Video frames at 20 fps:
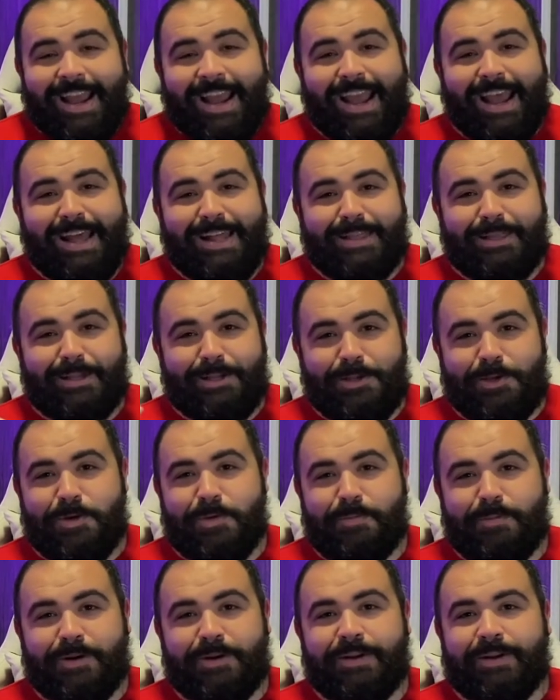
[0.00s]
And the
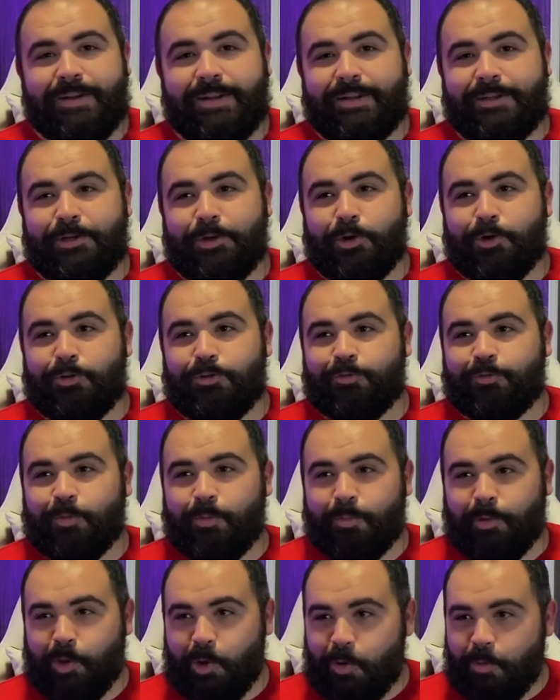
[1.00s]
humor goes
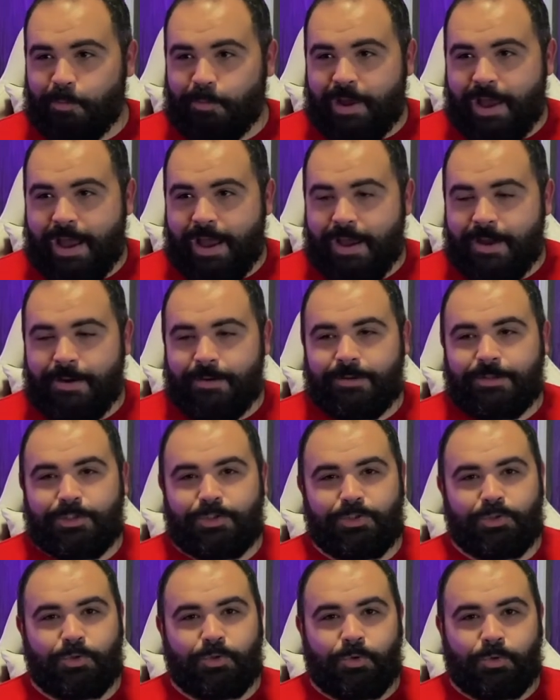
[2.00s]
from lowbrow
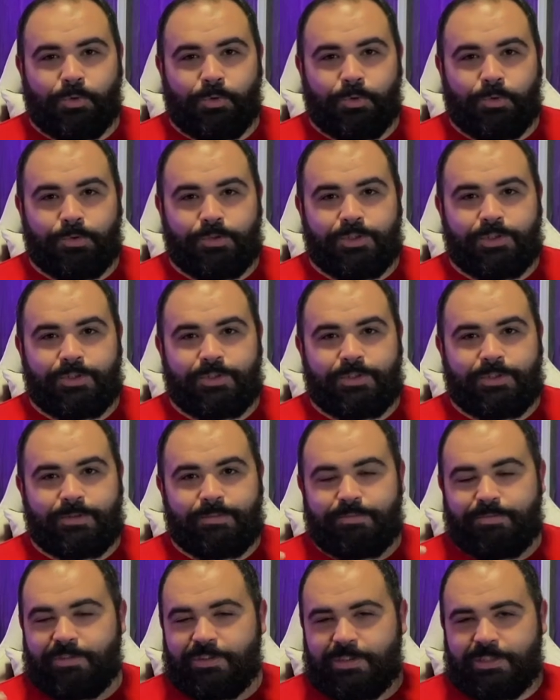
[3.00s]
to
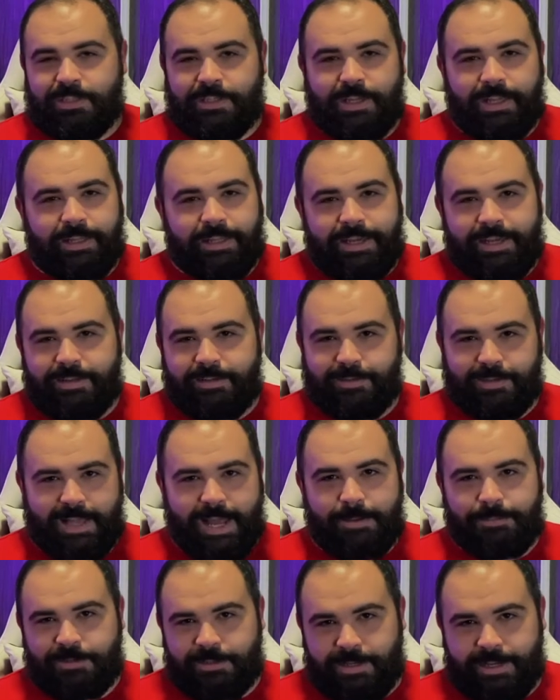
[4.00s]
just silly
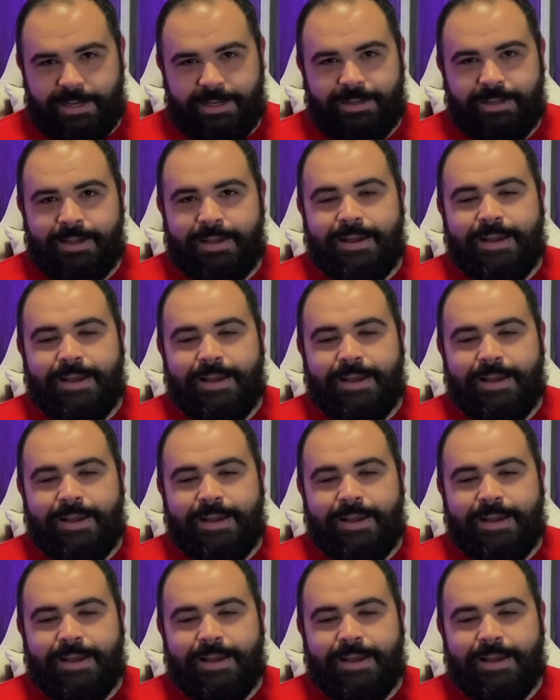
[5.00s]
slapstick.